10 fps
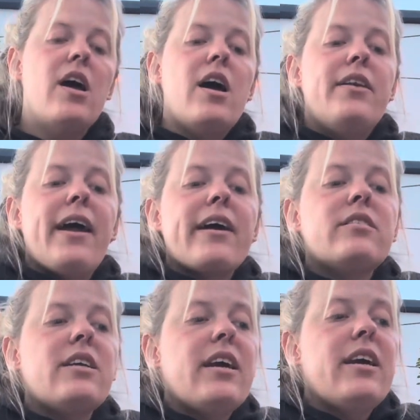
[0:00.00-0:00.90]

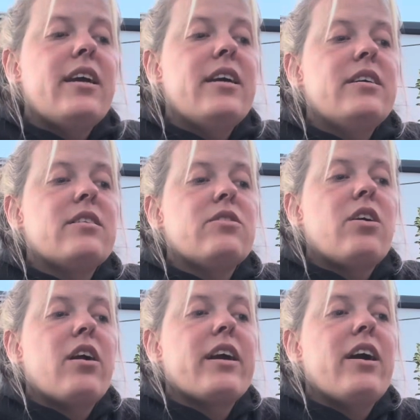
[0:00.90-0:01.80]
Next is
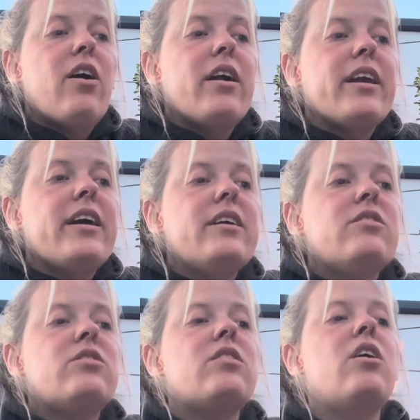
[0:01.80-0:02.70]
target
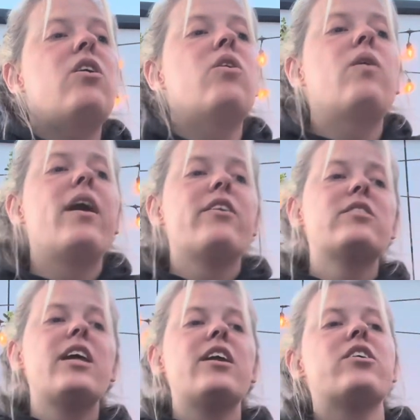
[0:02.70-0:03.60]
audience. So
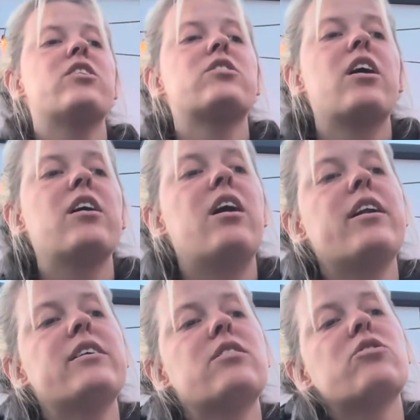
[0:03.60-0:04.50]
understanding your target
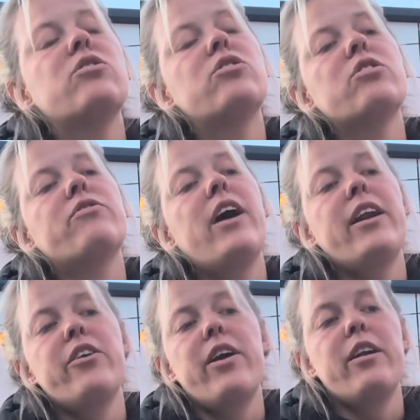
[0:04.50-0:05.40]
audience is crucial for
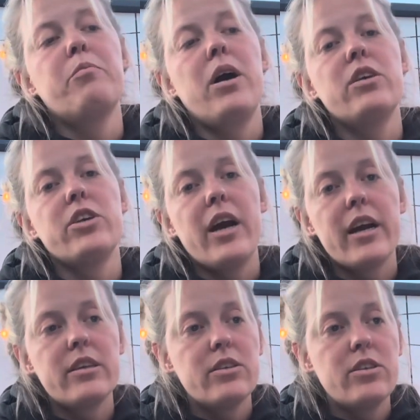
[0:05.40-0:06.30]
any creative
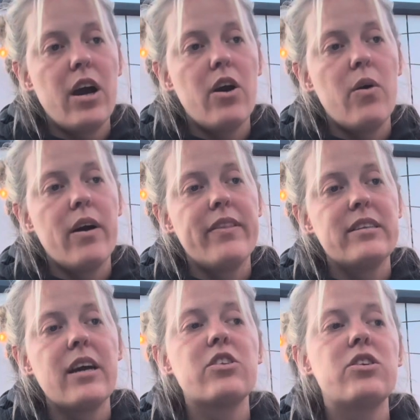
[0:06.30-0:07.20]
project. So this
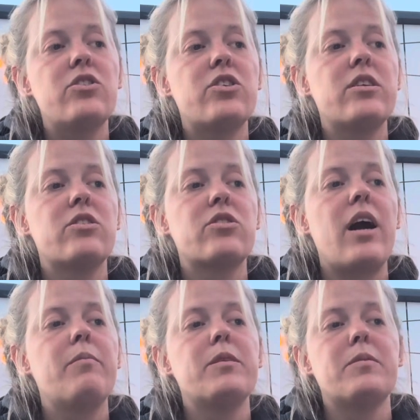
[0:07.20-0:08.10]
section should
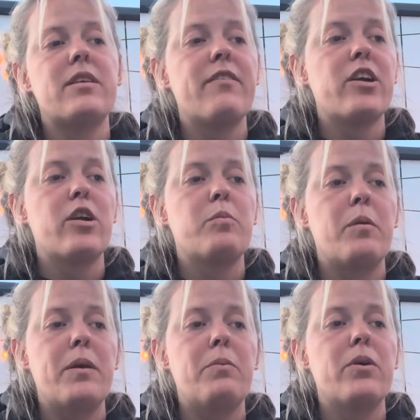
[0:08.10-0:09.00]
describe the specific group of
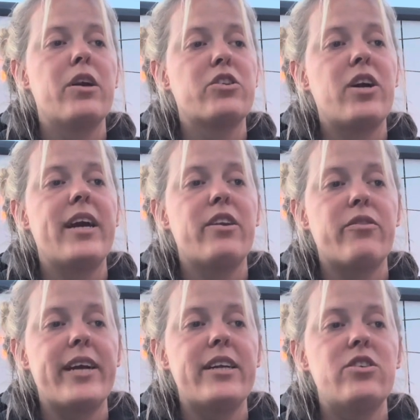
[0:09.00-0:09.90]
people you're trying to
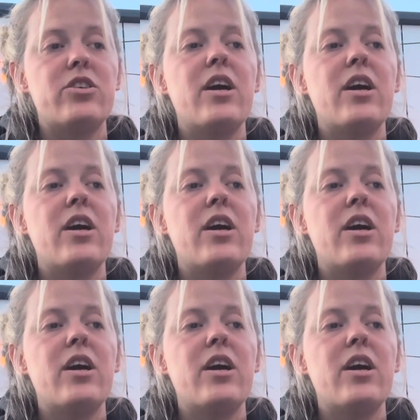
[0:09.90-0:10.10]
reach.